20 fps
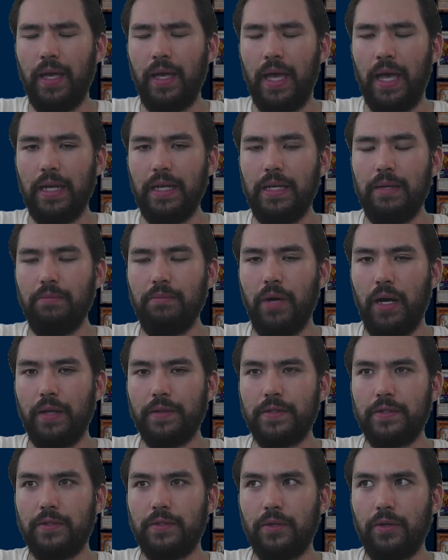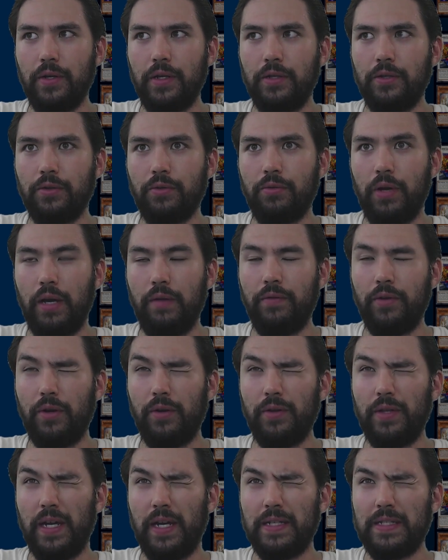any monster in your
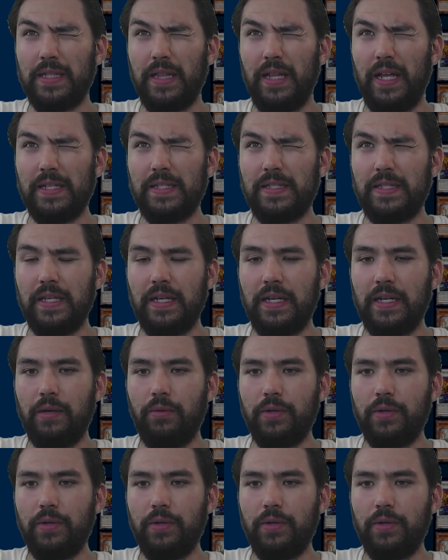graveyard that has less than,